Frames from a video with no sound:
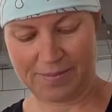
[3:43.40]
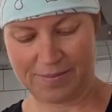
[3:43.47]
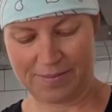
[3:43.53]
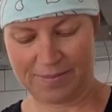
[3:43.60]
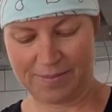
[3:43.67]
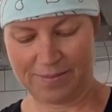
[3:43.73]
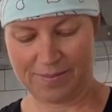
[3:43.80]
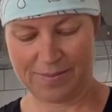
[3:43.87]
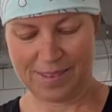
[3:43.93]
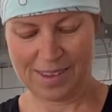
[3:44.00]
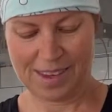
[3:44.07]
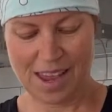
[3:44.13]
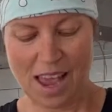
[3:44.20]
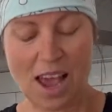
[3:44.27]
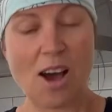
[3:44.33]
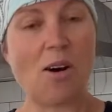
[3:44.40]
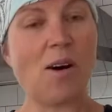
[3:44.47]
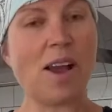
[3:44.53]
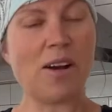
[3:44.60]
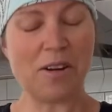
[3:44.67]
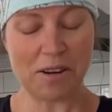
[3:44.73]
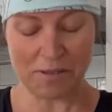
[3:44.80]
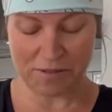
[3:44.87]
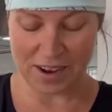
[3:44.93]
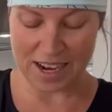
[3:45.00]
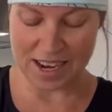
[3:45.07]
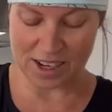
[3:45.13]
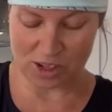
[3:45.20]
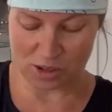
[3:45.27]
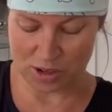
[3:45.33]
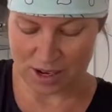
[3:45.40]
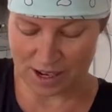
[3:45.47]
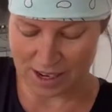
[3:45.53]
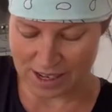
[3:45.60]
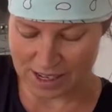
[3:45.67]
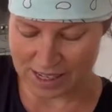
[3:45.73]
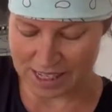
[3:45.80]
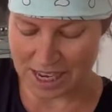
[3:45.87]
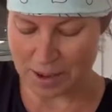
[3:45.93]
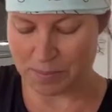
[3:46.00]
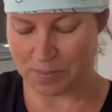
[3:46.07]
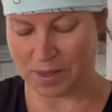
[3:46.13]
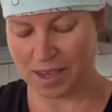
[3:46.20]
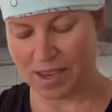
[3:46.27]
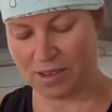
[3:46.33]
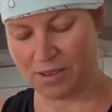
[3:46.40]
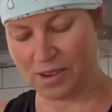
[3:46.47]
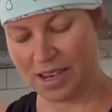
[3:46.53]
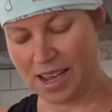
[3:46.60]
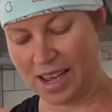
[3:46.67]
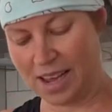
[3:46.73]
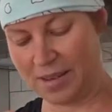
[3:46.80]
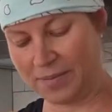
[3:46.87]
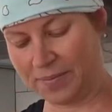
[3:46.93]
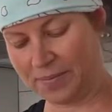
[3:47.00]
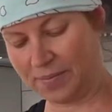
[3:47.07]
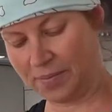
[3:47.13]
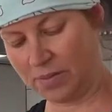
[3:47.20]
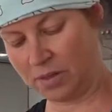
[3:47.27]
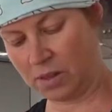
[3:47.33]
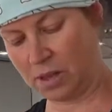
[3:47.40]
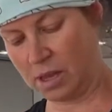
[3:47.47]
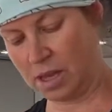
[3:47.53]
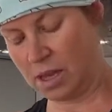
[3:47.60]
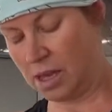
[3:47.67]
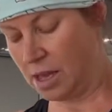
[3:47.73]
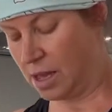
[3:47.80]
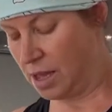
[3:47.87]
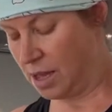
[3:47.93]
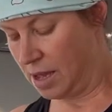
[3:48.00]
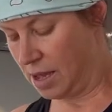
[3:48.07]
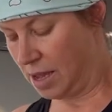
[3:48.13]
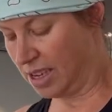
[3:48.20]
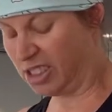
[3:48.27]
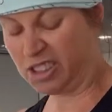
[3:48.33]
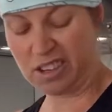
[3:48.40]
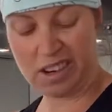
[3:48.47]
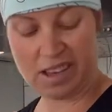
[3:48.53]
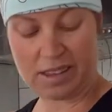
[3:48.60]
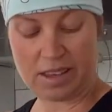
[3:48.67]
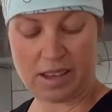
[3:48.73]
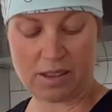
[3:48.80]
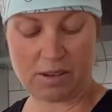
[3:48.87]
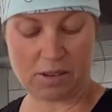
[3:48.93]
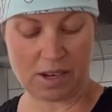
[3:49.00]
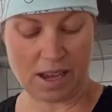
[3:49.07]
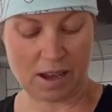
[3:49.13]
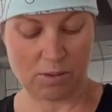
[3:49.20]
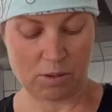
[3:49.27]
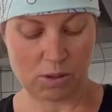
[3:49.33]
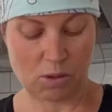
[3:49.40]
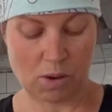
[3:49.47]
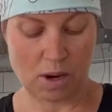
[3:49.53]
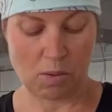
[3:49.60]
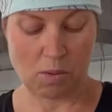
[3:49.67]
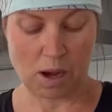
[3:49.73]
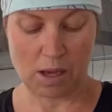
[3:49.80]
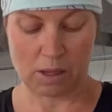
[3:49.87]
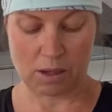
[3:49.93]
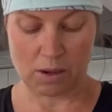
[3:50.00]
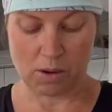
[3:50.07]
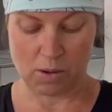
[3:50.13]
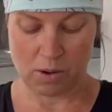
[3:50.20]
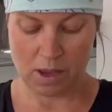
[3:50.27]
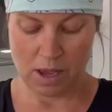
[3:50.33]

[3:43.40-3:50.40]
Oh, I heard a funny tip the other day. Actually, not the other day. It was quite a while ago.